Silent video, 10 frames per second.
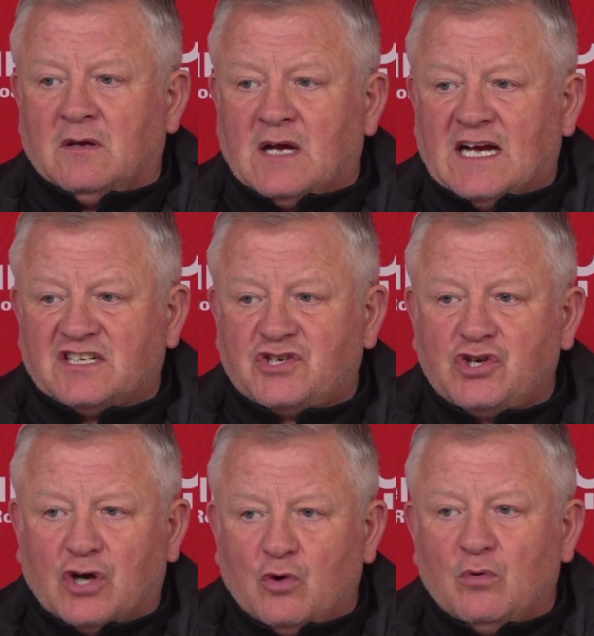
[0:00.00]
has
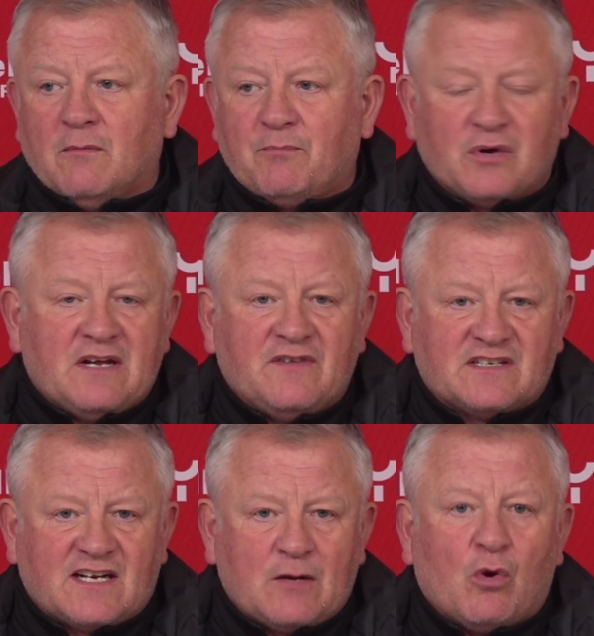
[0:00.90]
shown
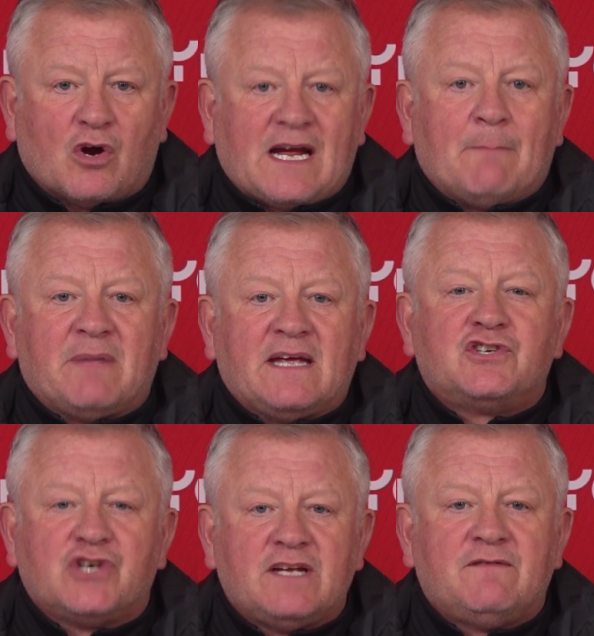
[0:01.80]
previously what can be
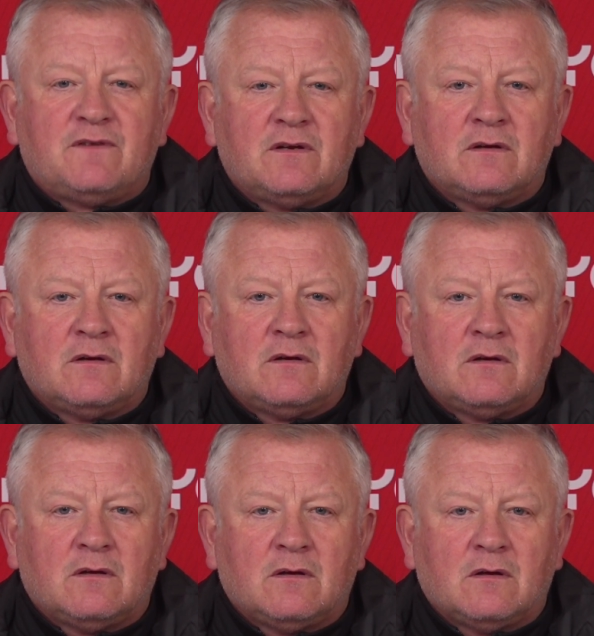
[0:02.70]
achieved
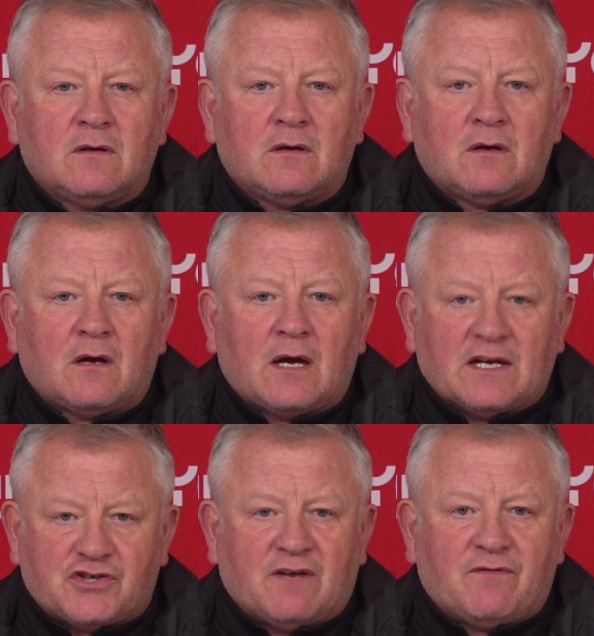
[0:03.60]

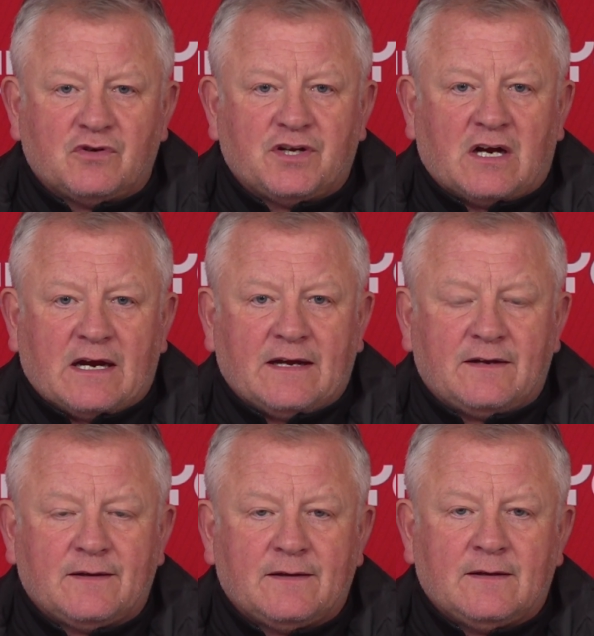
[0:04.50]
at Sheffield United,
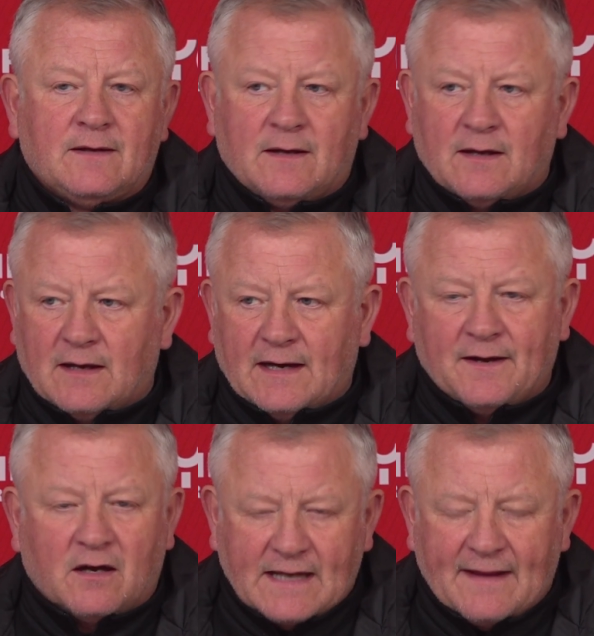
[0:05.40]

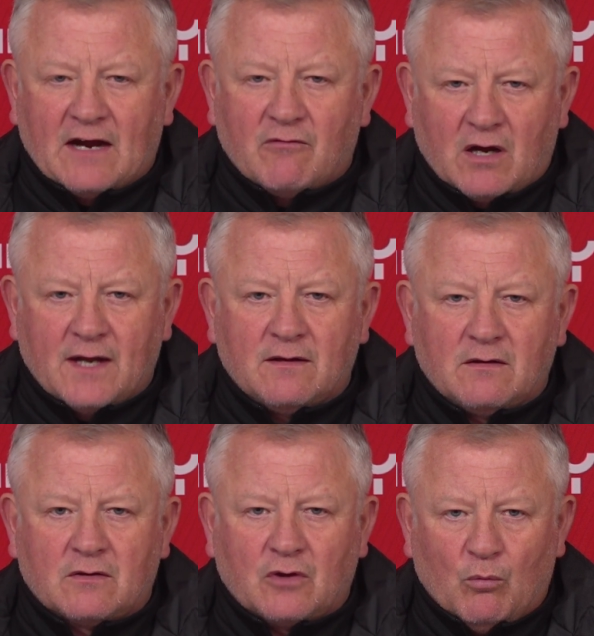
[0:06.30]
and I'll get that right.
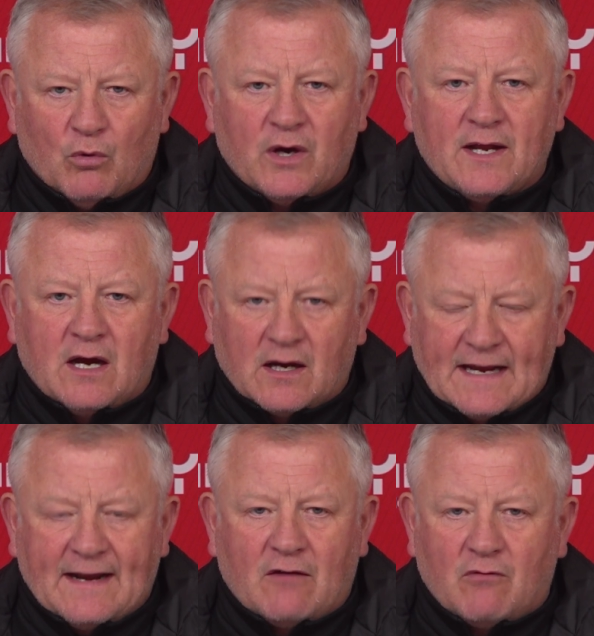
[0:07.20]
Don't worry, I'll
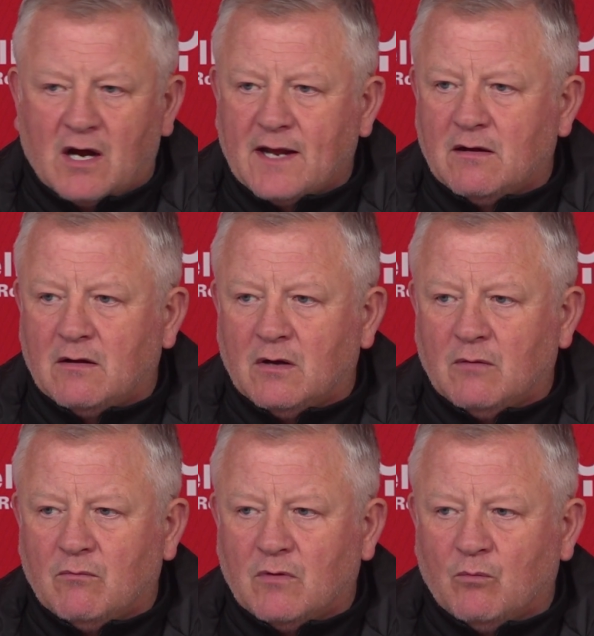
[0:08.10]
get that right,
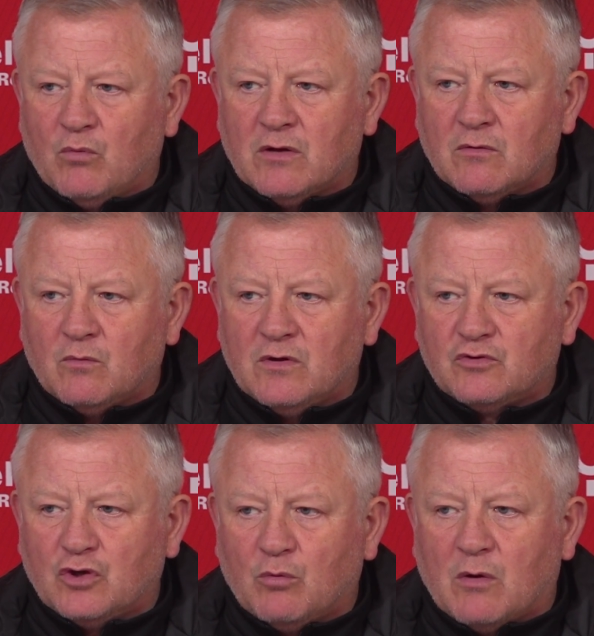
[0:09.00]
and we'll
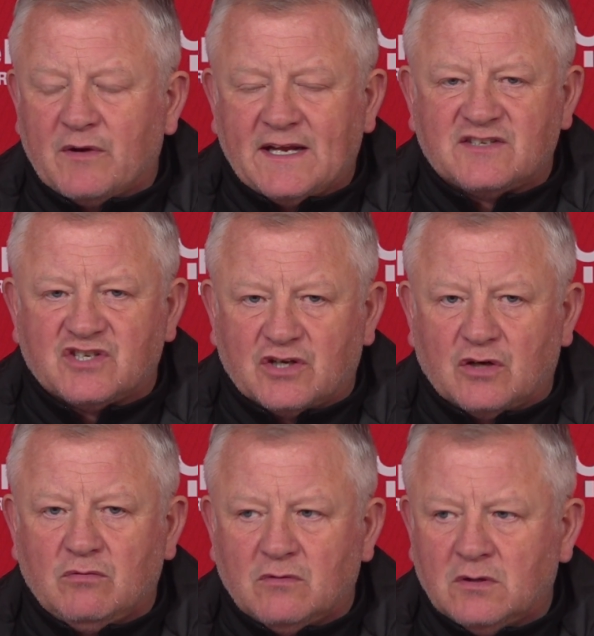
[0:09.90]
do what we need to do.